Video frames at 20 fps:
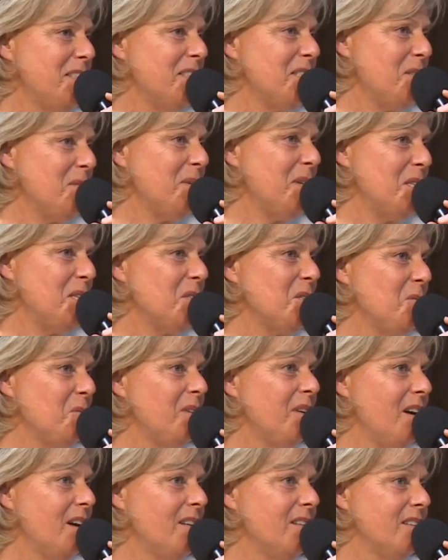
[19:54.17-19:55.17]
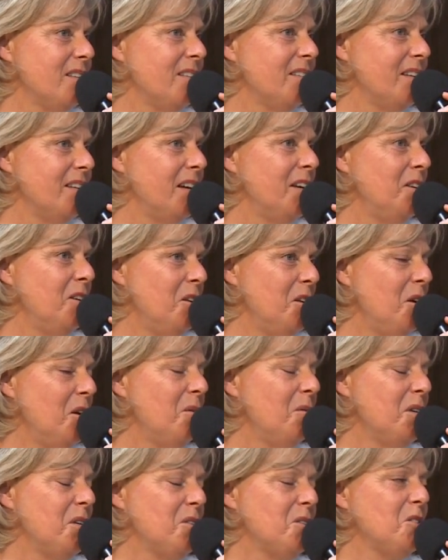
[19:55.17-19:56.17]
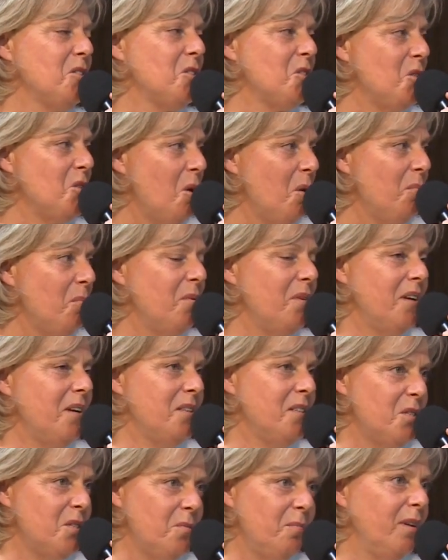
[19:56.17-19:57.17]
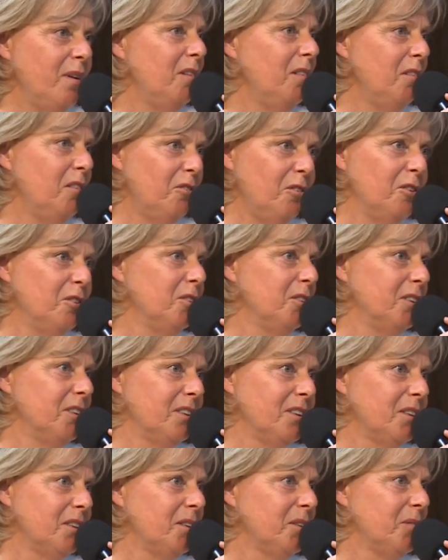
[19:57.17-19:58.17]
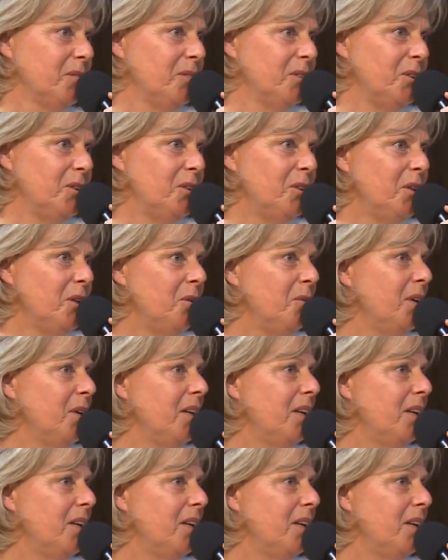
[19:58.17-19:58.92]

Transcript: as much as what I did. And you know what? To stop and smell the roses. You know what?